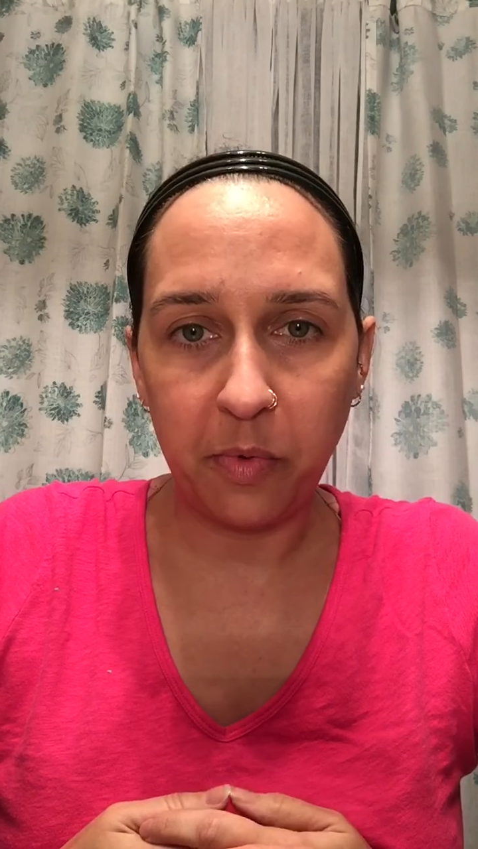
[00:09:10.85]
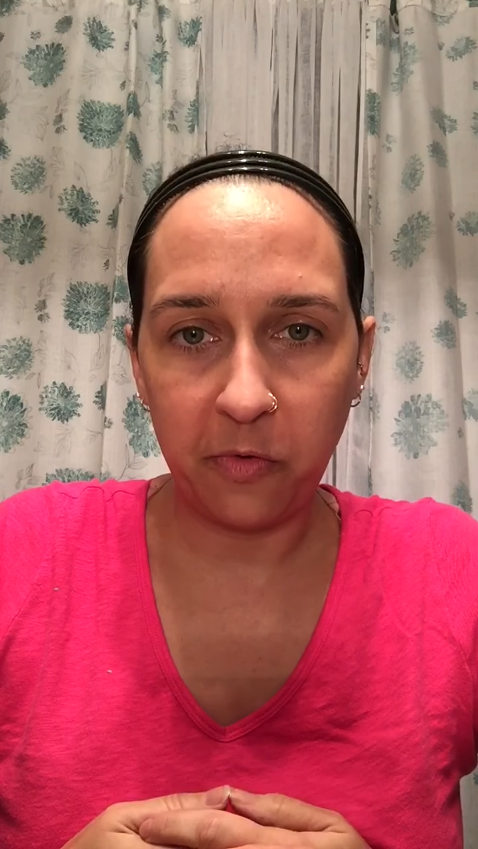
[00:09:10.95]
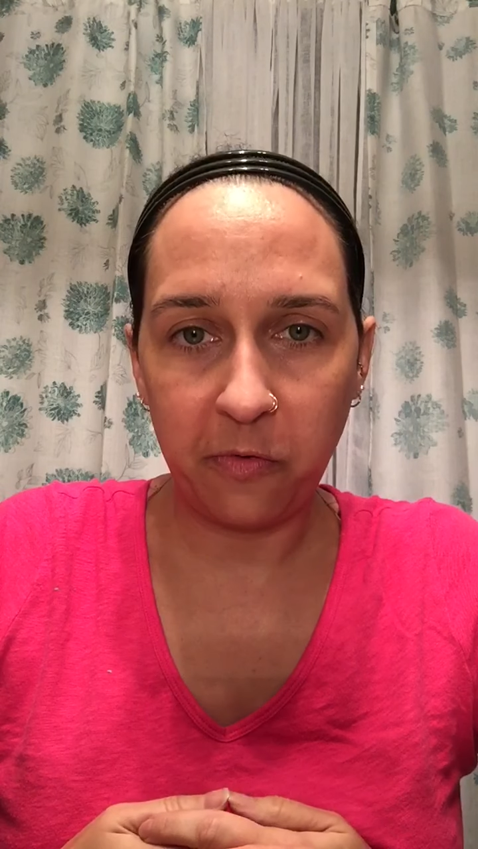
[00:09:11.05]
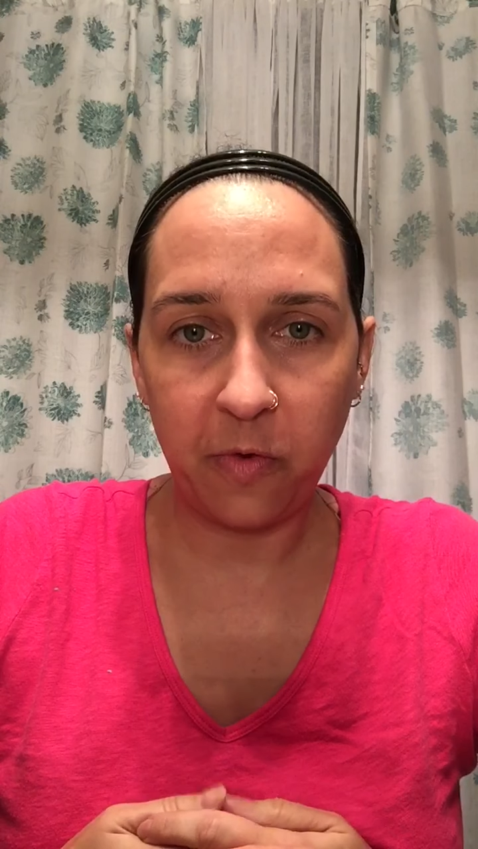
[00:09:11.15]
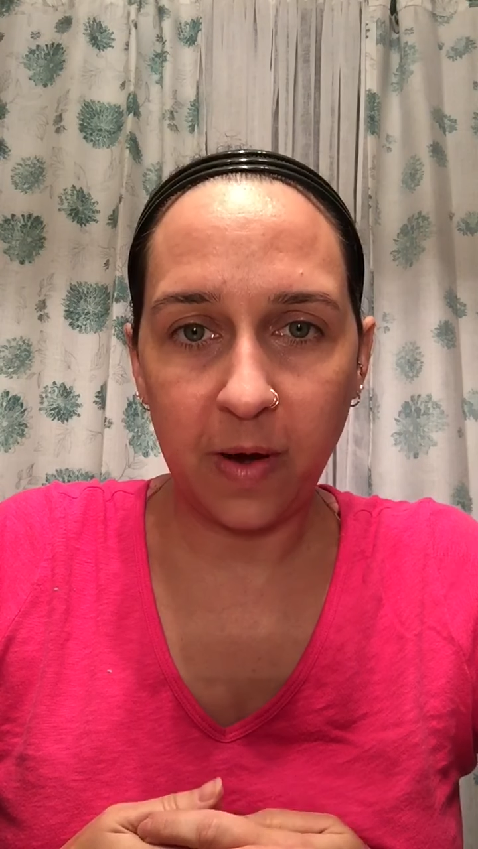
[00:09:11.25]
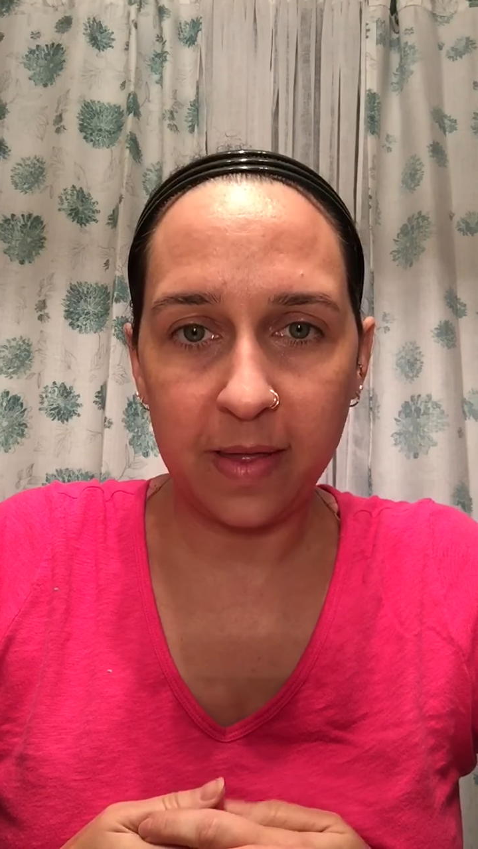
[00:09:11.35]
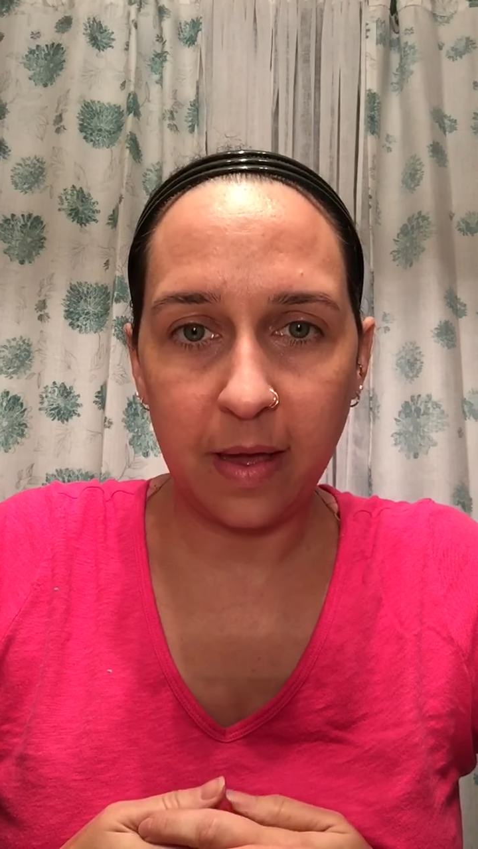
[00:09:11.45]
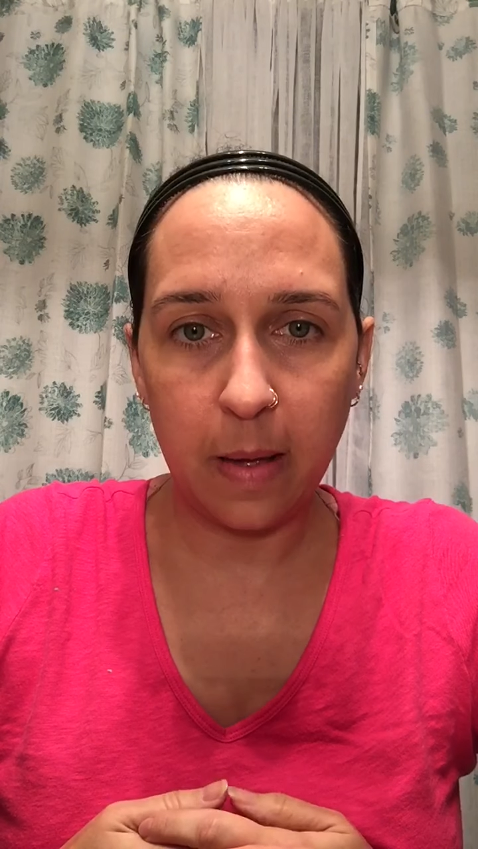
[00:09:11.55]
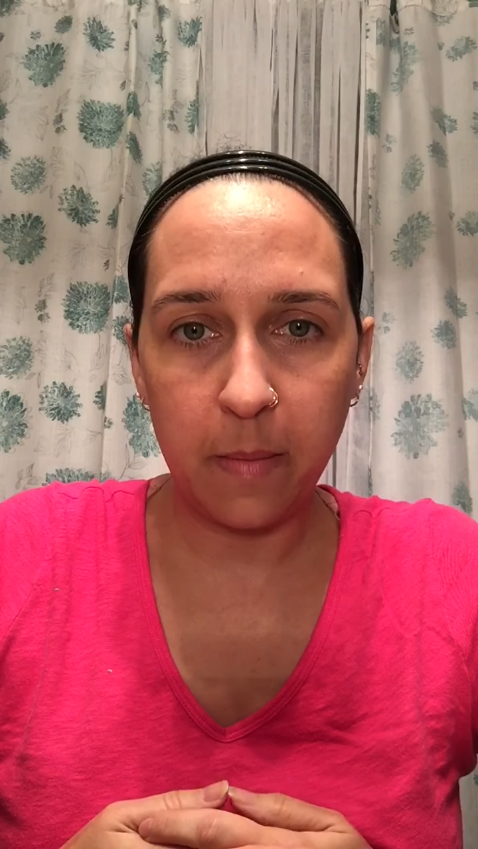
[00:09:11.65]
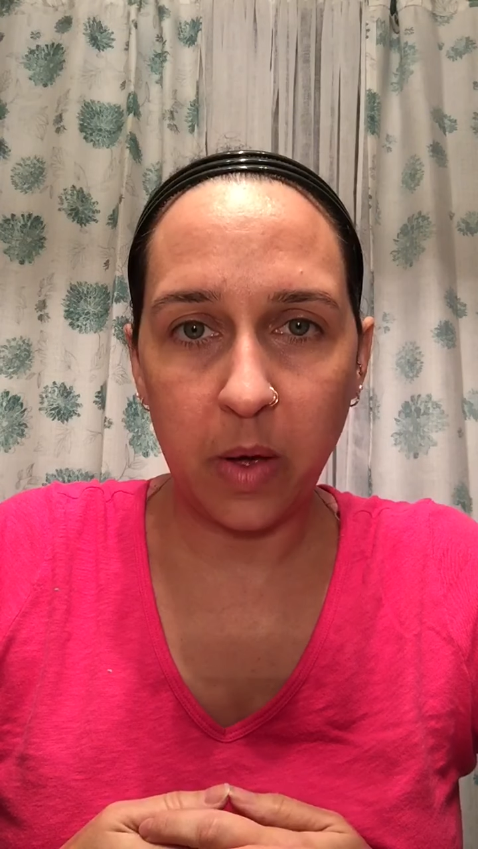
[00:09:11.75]
before
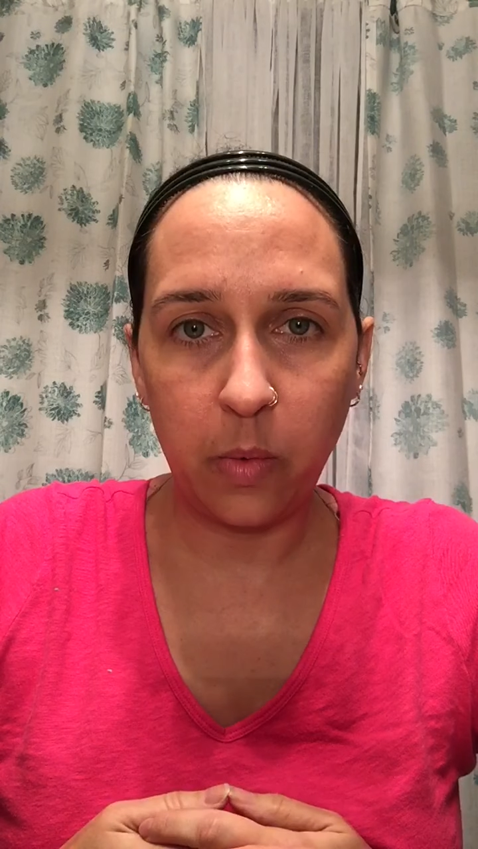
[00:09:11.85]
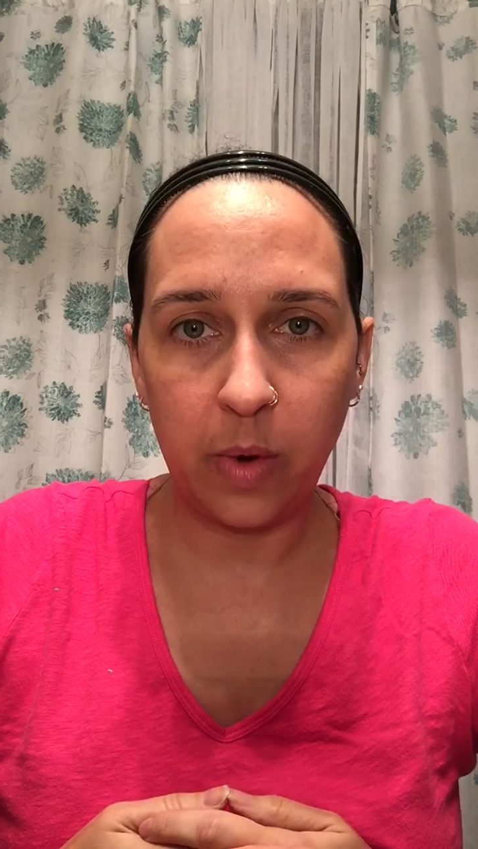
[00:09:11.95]
them,